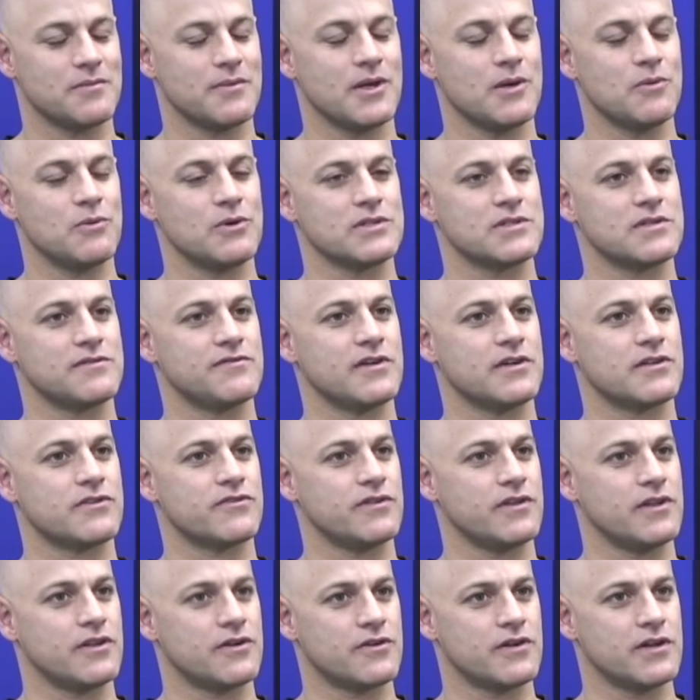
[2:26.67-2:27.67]
He was a
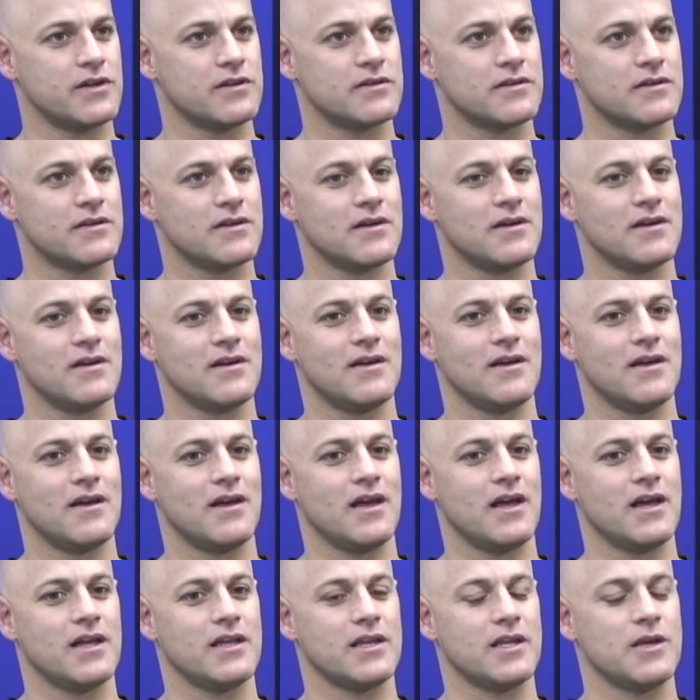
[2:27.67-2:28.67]
veterinarian,
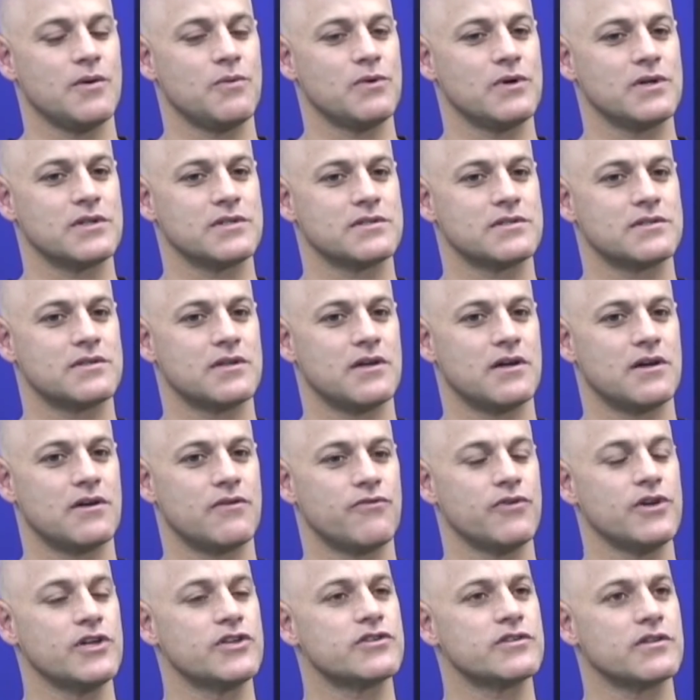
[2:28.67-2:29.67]
and he was the
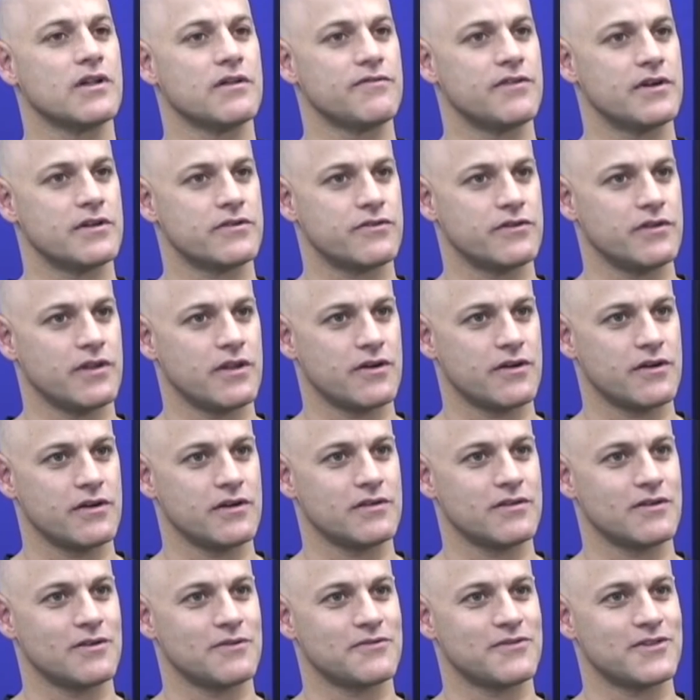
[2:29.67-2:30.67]
regional
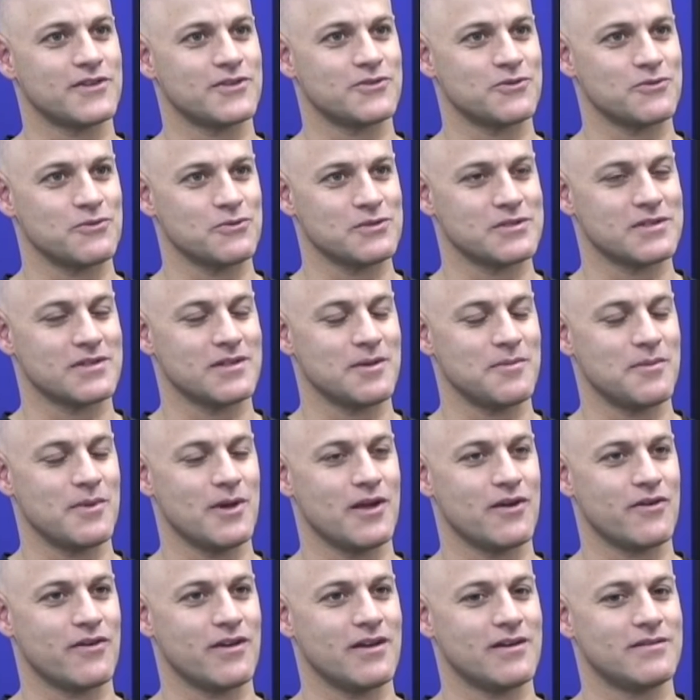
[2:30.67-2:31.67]
veterinarian of the Jerusalem
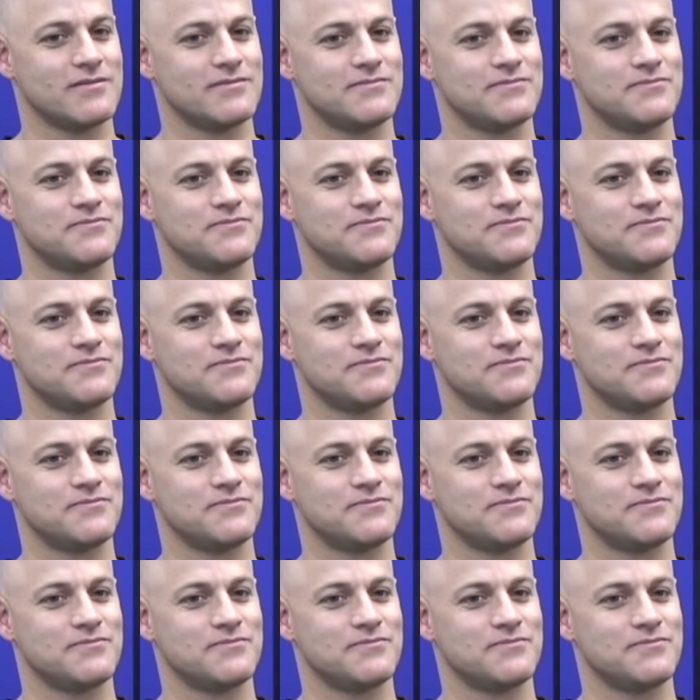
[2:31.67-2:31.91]
area.